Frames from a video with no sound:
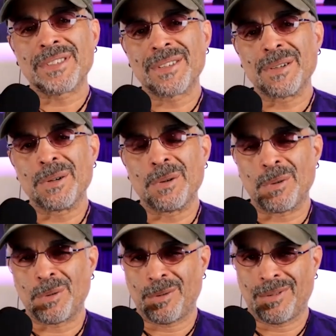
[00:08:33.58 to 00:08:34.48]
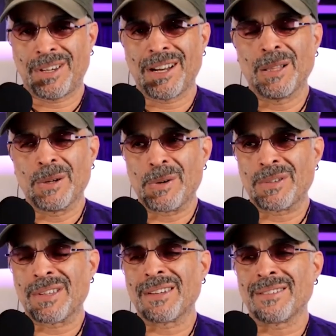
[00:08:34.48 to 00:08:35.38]
to colors
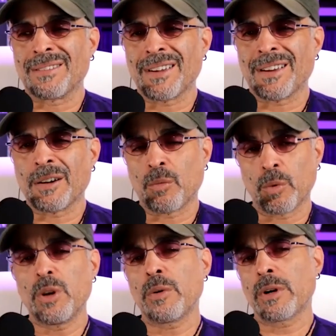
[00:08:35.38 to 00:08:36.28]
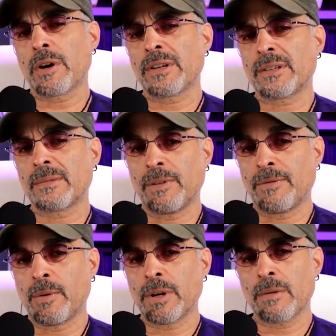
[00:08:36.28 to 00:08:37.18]
and were you an artist
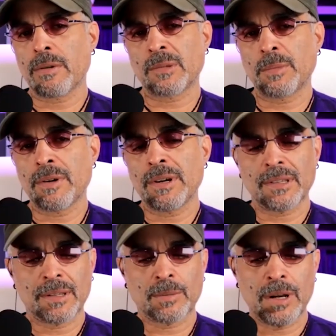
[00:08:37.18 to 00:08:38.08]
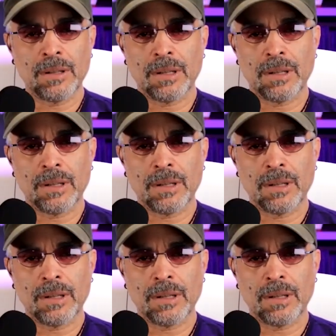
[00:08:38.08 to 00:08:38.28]
before your experience as well?